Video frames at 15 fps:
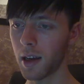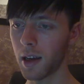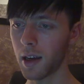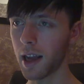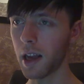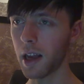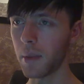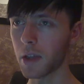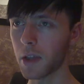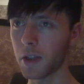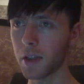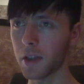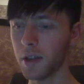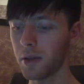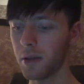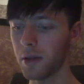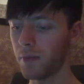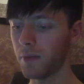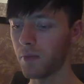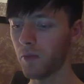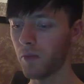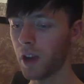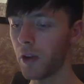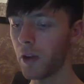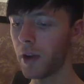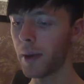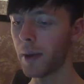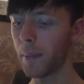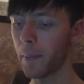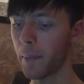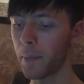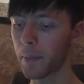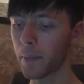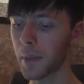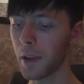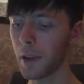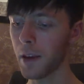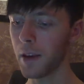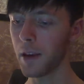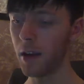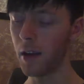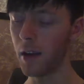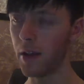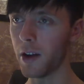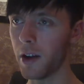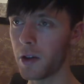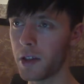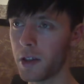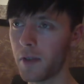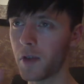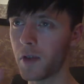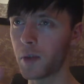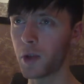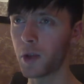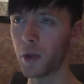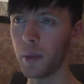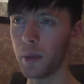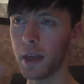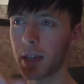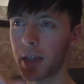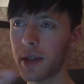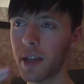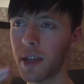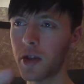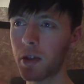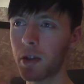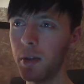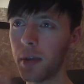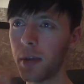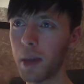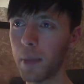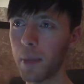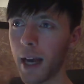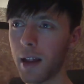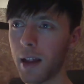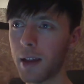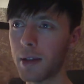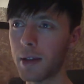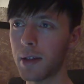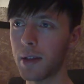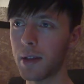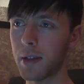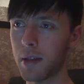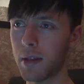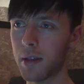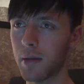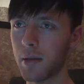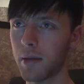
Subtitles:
Again, I must reiterate, there's a difference between being centered and being balanced,